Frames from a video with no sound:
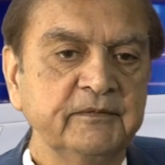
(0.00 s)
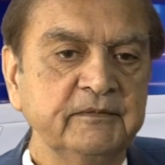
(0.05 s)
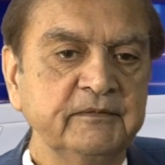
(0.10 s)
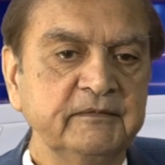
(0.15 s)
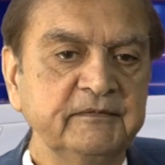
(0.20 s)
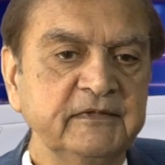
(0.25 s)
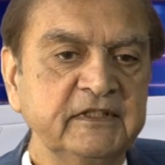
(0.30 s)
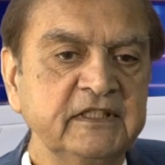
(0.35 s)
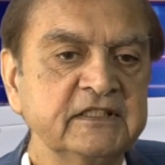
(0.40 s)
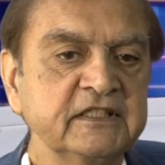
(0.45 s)

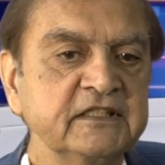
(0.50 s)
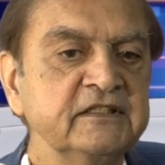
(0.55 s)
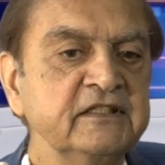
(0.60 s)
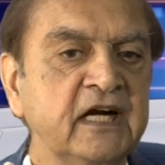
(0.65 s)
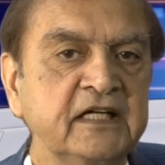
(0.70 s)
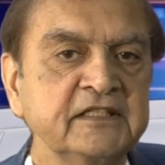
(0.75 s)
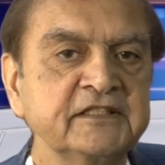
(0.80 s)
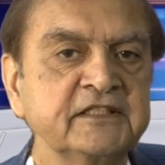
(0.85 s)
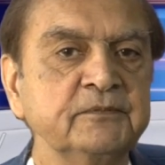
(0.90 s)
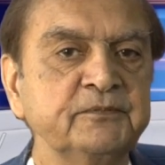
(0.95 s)
This is
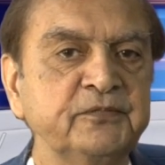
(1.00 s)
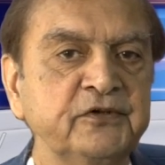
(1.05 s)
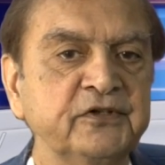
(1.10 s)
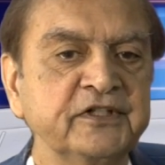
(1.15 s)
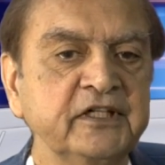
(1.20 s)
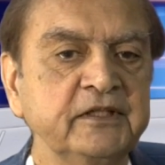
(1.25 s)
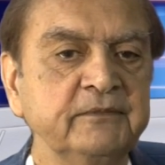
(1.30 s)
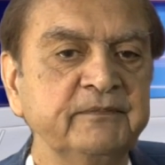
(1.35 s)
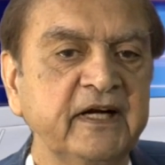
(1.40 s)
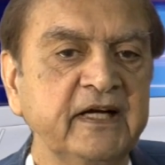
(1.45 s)
not
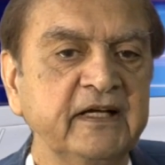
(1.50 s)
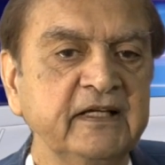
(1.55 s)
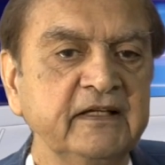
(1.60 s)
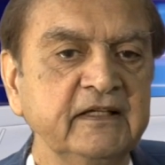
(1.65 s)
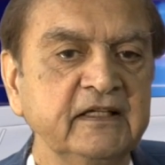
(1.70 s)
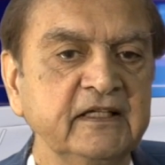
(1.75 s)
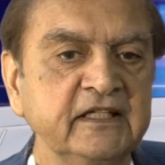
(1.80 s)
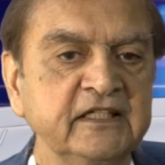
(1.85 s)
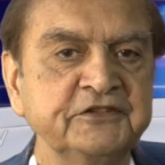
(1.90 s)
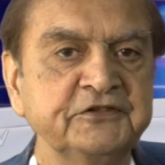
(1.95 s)
supported by
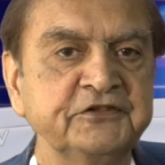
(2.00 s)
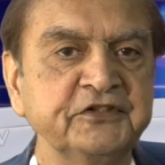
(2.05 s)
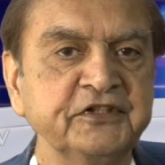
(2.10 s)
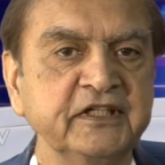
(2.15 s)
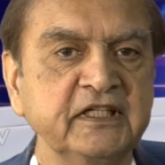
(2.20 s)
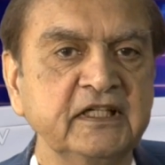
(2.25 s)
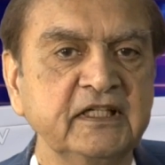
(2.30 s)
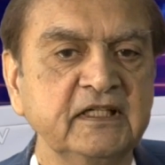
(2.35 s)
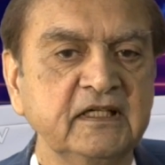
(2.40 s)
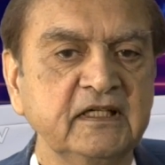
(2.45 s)
history.
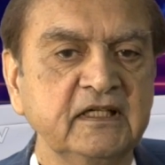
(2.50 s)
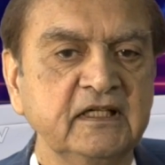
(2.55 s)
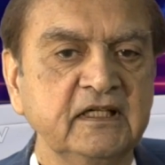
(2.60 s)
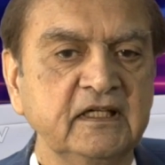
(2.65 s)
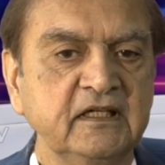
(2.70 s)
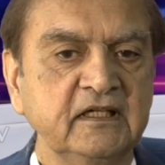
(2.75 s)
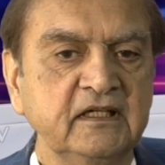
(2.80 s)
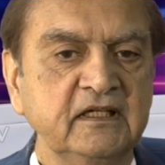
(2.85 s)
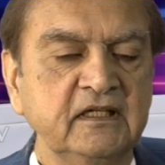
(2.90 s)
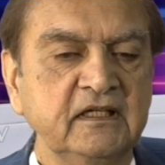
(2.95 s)

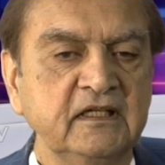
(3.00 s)
Okay.